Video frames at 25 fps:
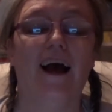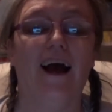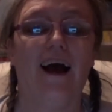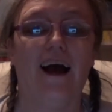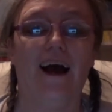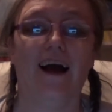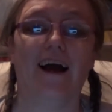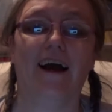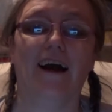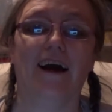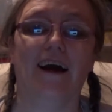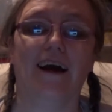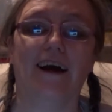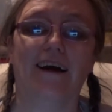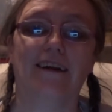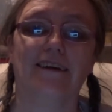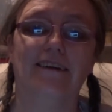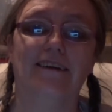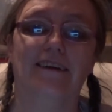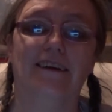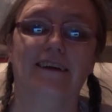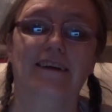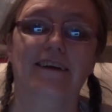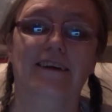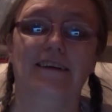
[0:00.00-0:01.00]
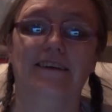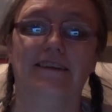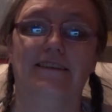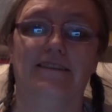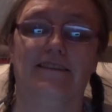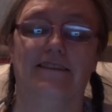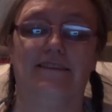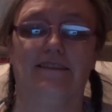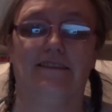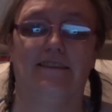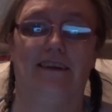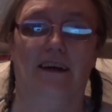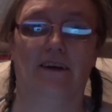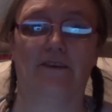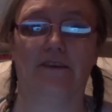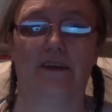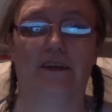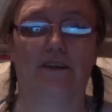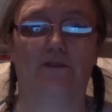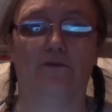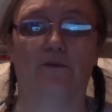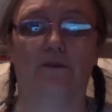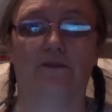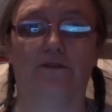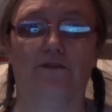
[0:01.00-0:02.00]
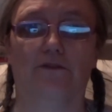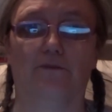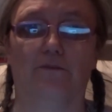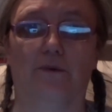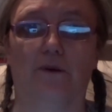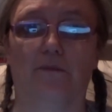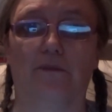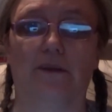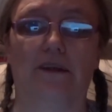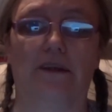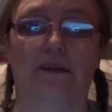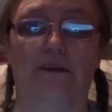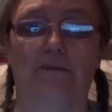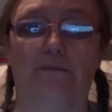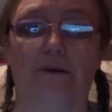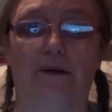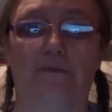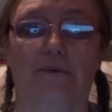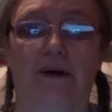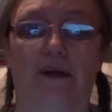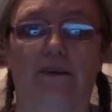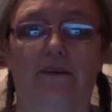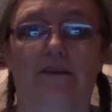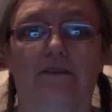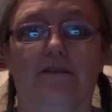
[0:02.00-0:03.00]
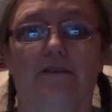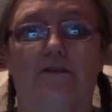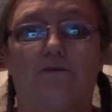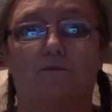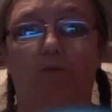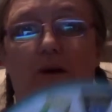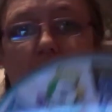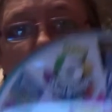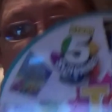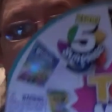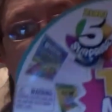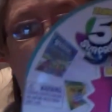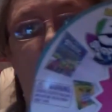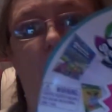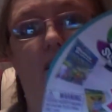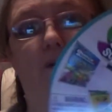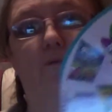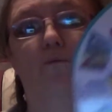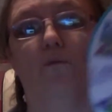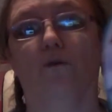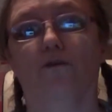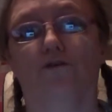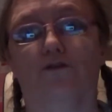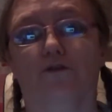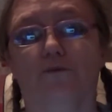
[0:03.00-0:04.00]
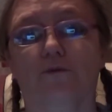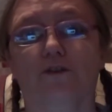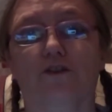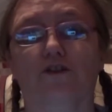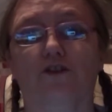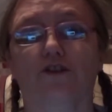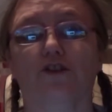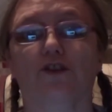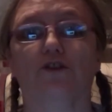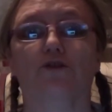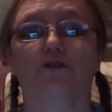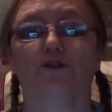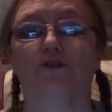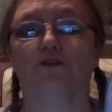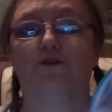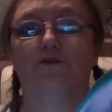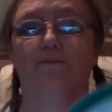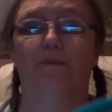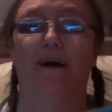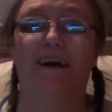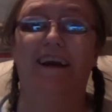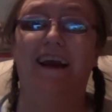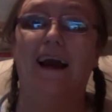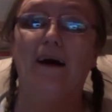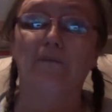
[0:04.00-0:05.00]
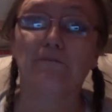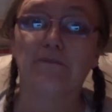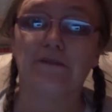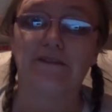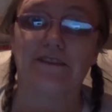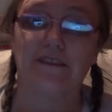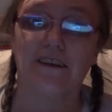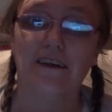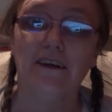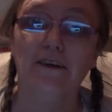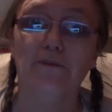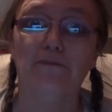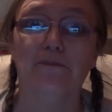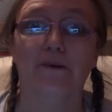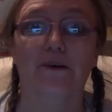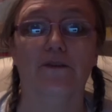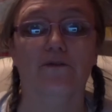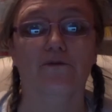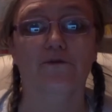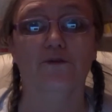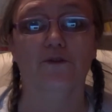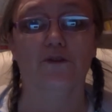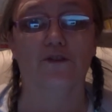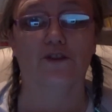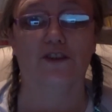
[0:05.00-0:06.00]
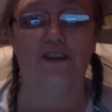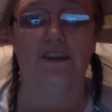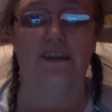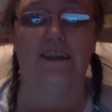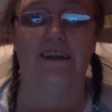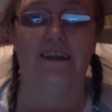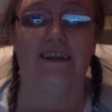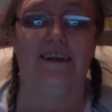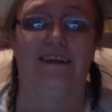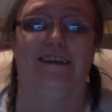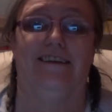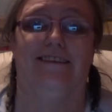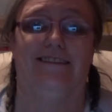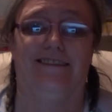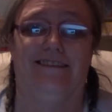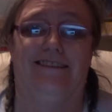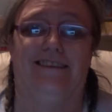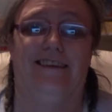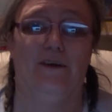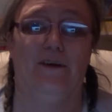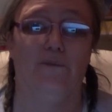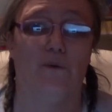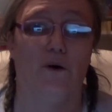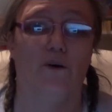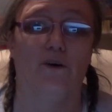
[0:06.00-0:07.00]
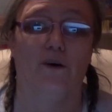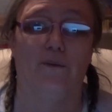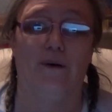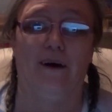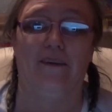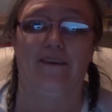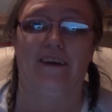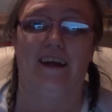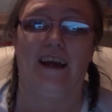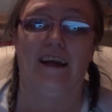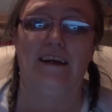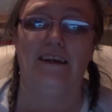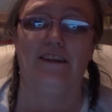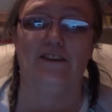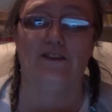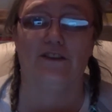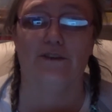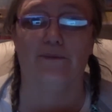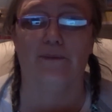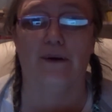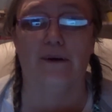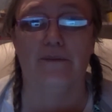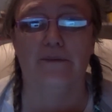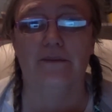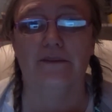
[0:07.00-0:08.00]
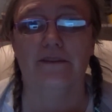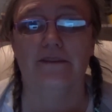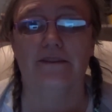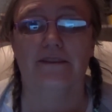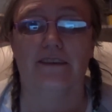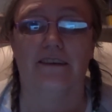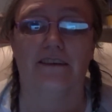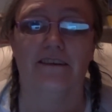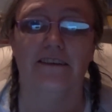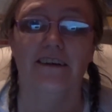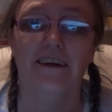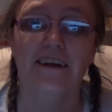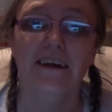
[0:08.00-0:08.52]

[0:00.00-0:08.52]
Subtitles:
And it's our next one's probably going to be about this as well. I want to introduce you to my hamster, but unfortunately he won't come out of the cage at the moment. So.